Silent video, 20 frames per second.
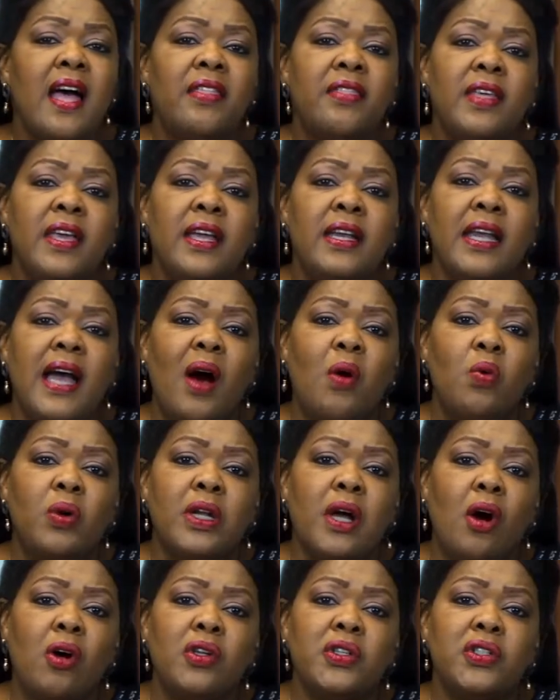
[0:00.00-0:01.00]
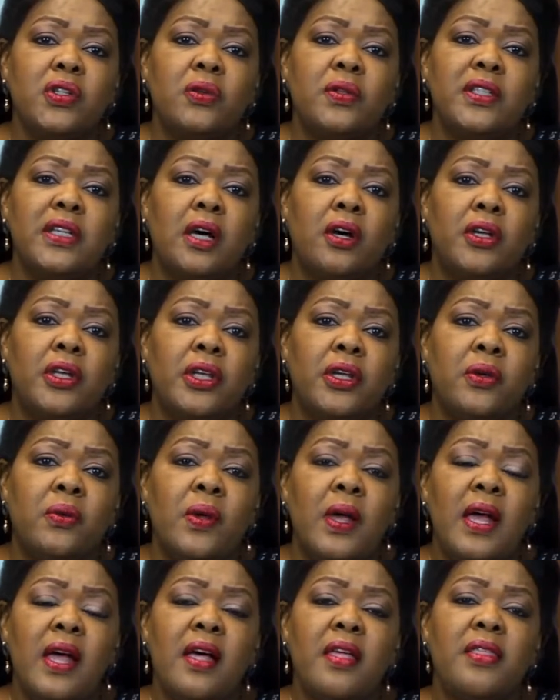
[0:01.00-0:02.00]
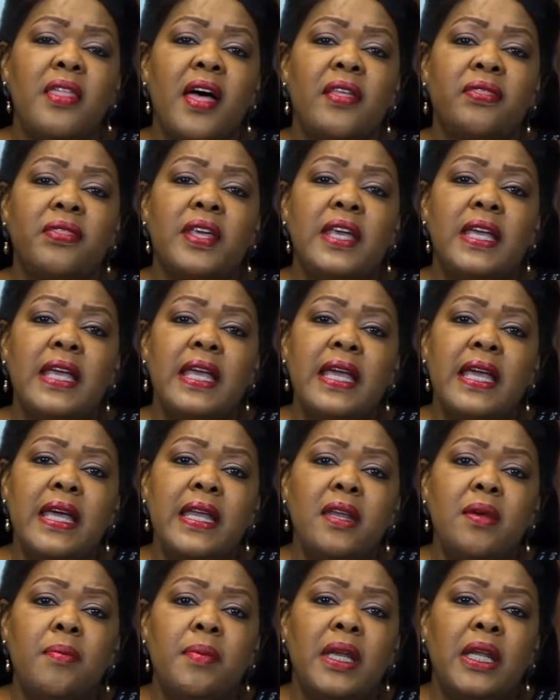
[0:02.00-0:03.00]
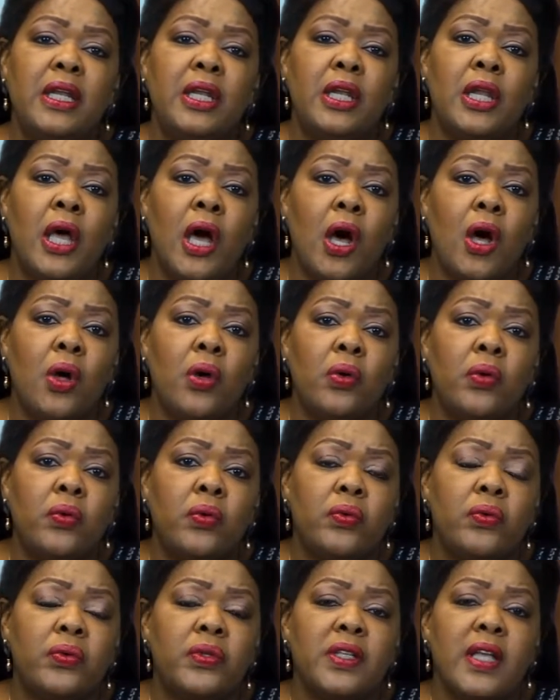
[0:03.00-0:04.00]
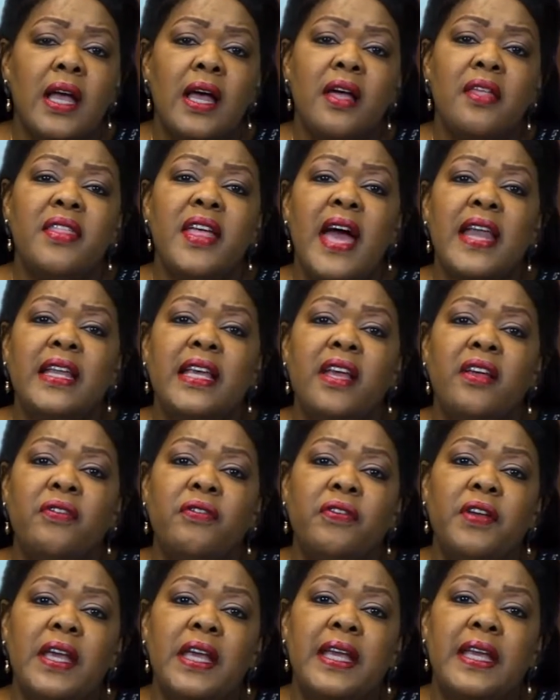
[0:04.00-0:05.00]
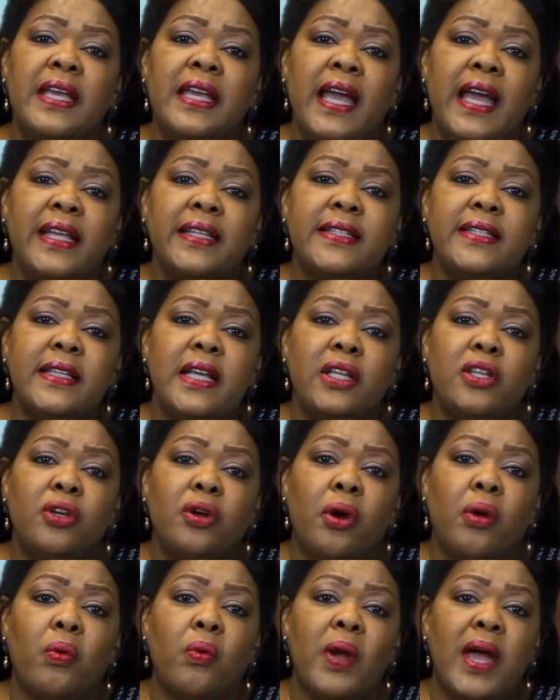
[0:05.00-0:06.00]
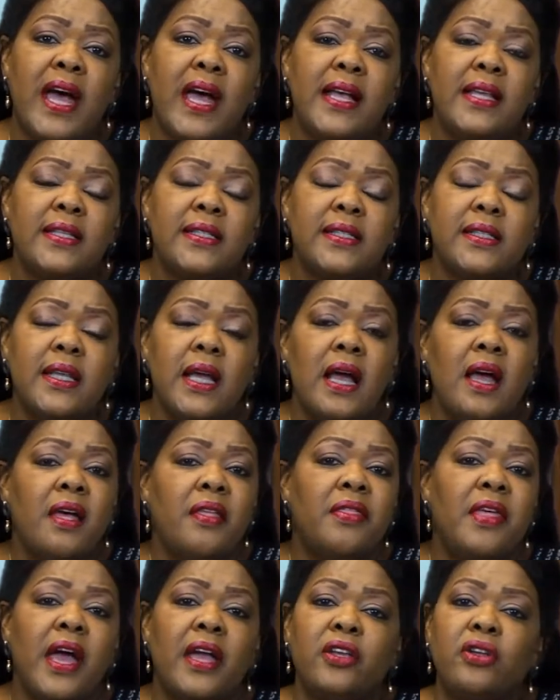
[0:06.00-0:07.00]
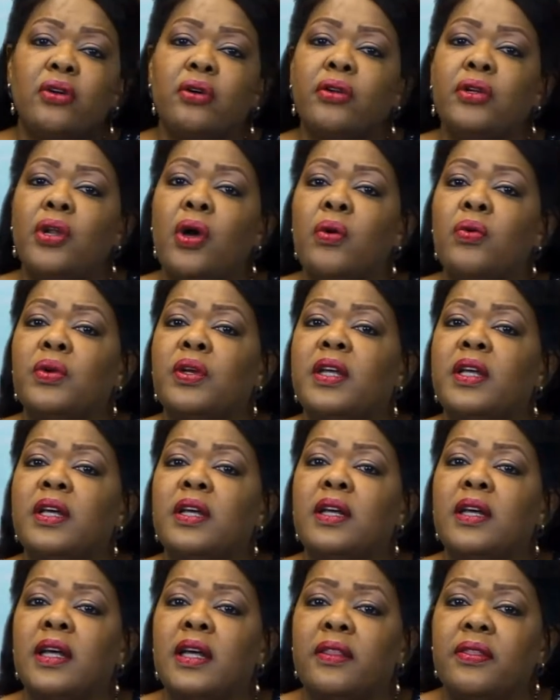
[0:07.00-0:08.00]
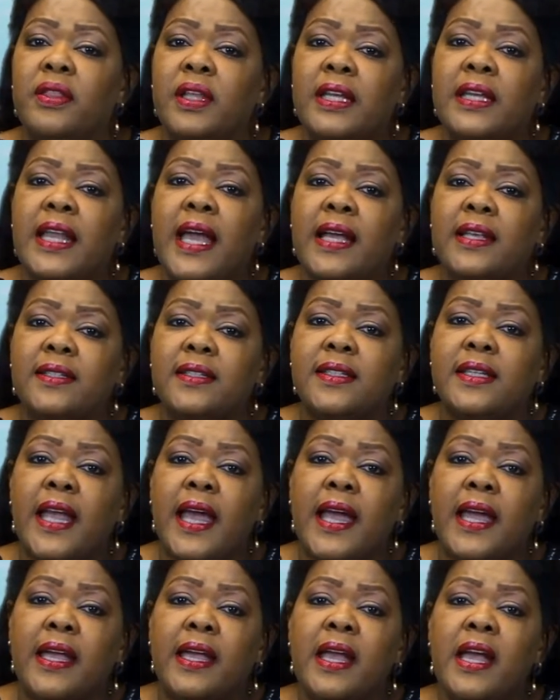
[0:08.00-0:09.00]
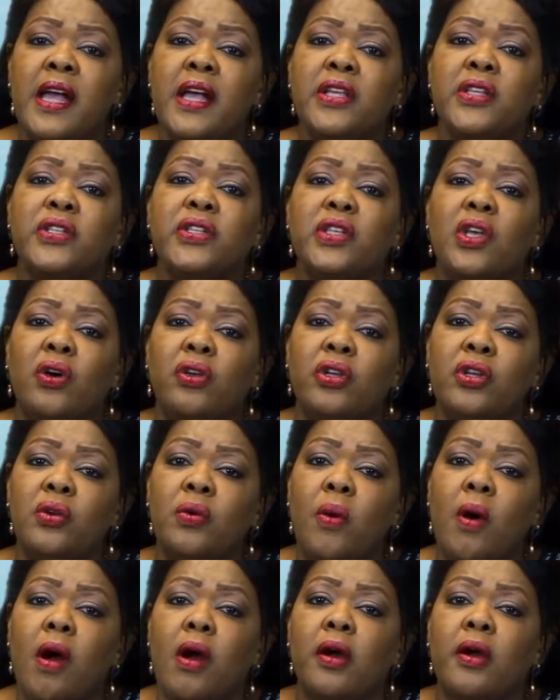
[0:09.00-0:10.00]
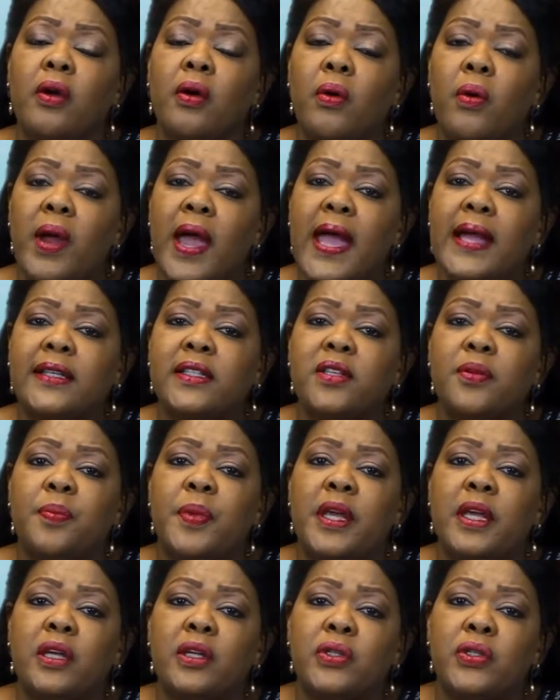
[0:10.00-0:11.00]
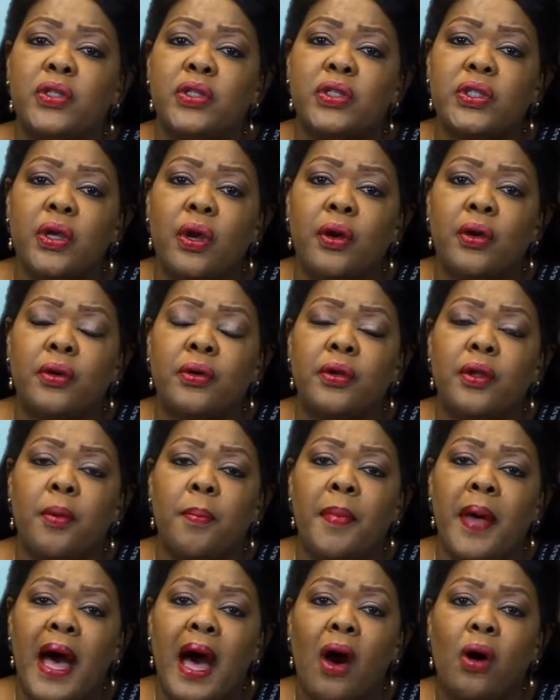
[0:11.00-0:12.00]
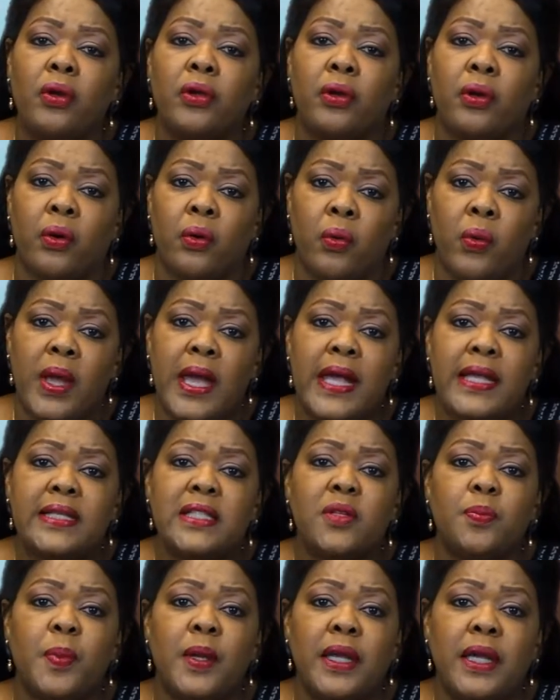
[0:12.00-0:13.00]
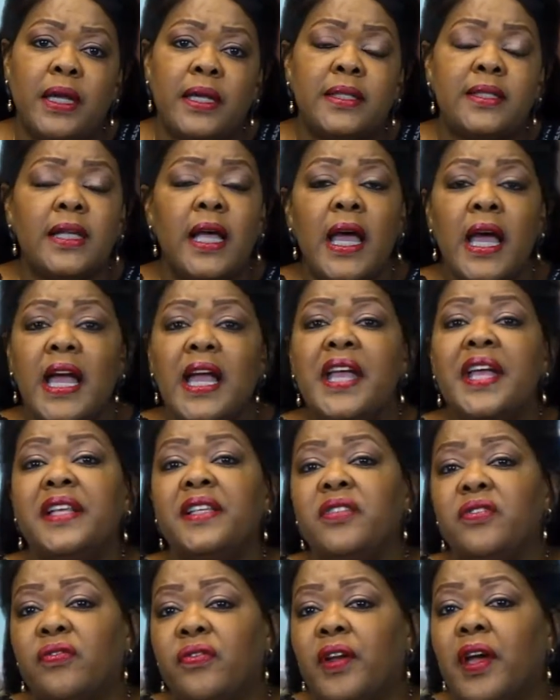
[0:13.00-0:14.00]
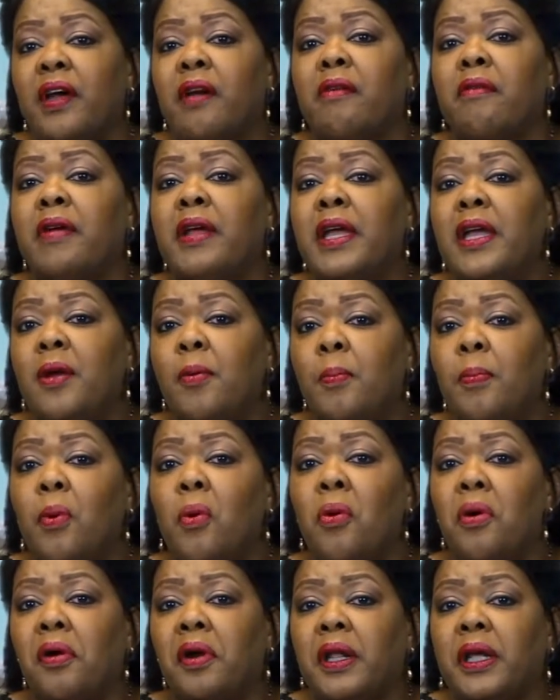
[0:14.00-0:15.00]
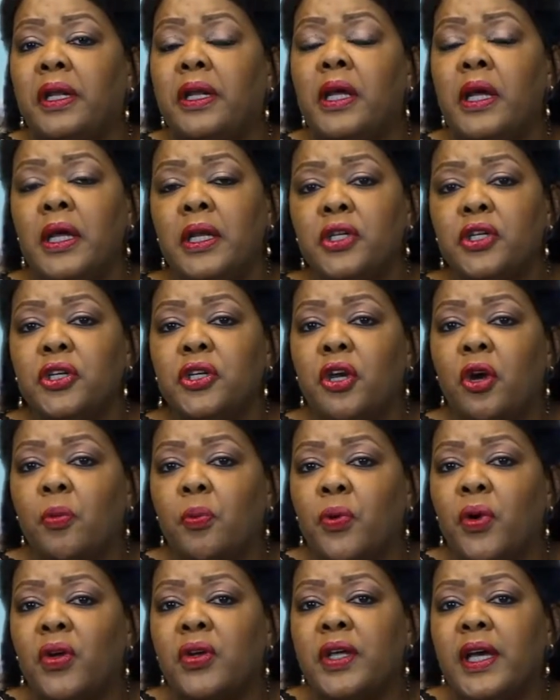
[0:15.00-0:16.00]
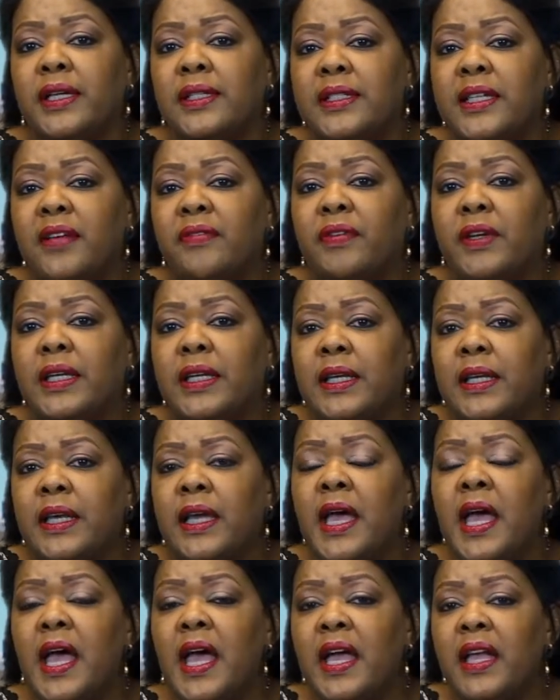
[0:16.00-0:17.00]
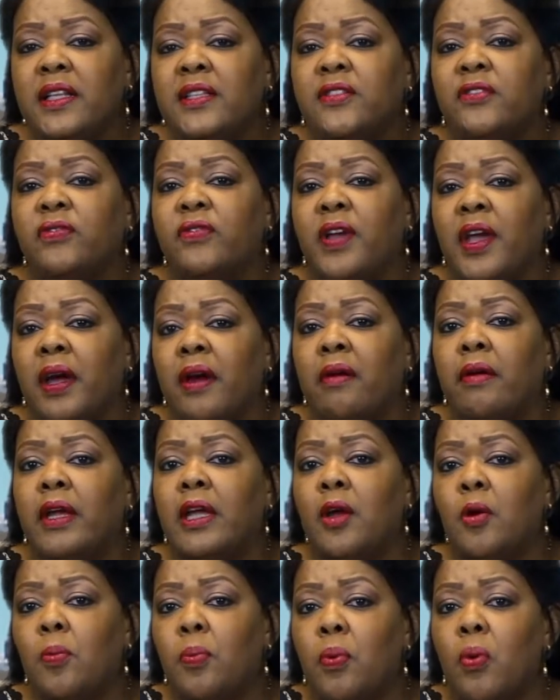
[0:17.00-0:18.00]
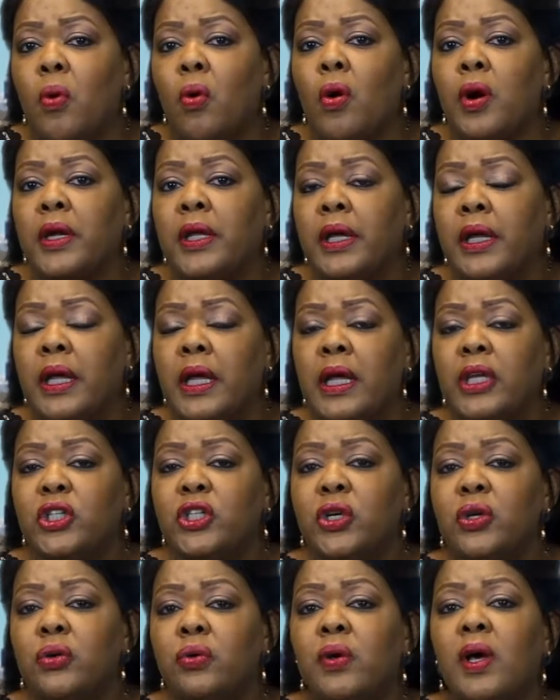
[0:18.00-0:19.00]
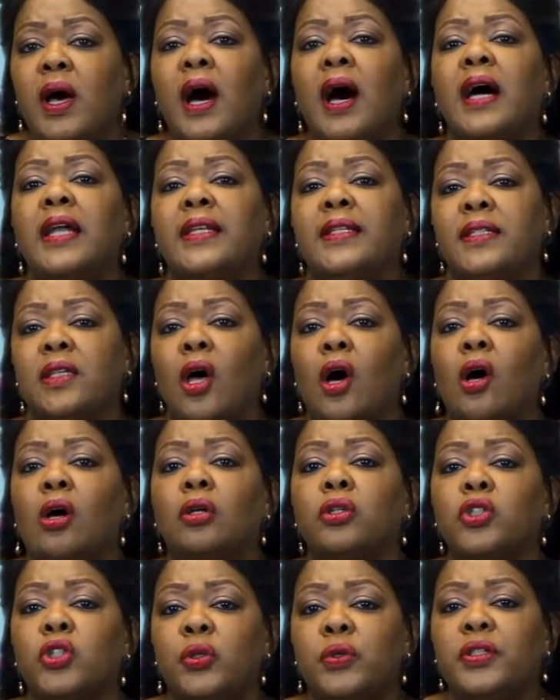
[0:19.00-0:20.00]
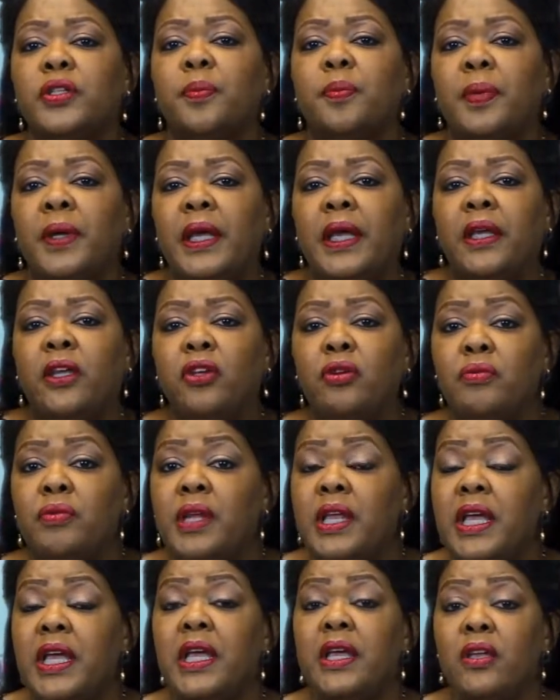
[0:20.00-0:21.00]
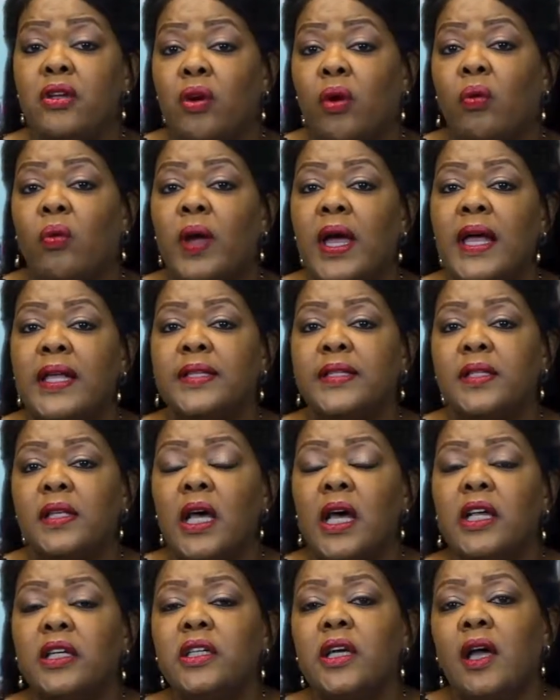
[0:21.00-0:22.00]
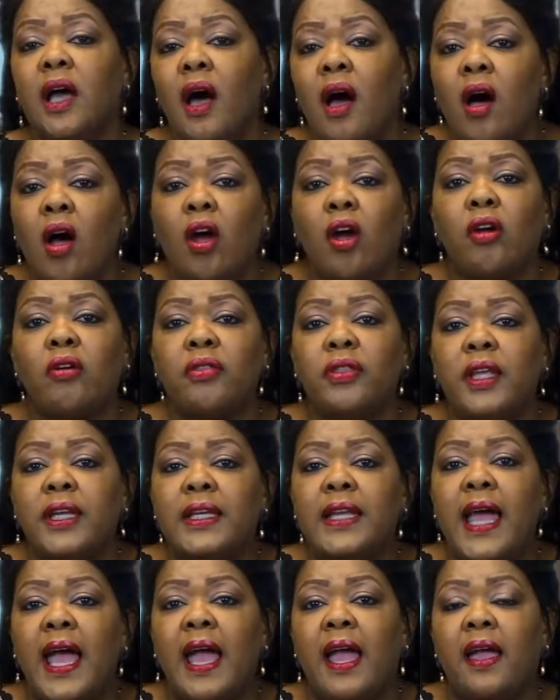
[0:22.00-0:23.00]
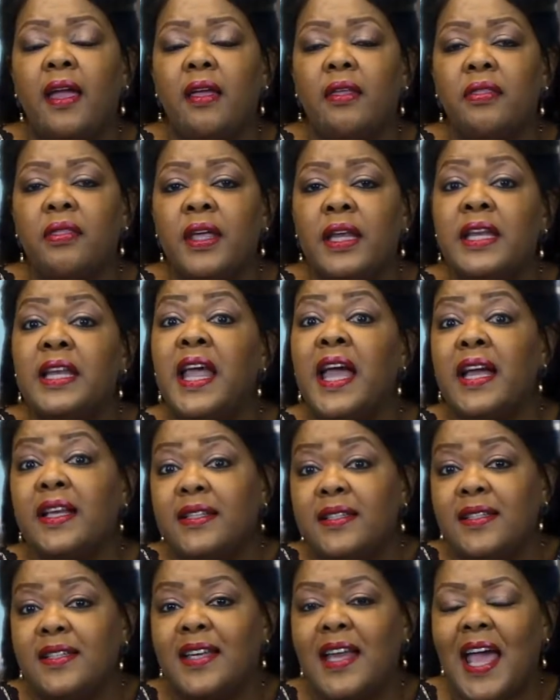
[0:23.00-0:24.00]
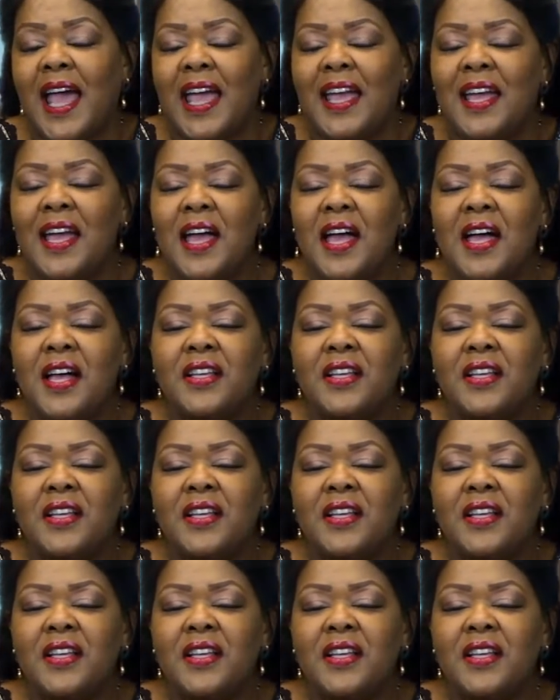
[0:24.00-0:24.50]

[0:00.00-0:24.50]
And then I want to also tell you that the enemy knows that if he gets in your rest, that you're no good the next day. So you are correct to be concerned about your rest, because it's very important to your productivity. It's very important to who God has called you to be. You need your rest to conquer the day, the next day.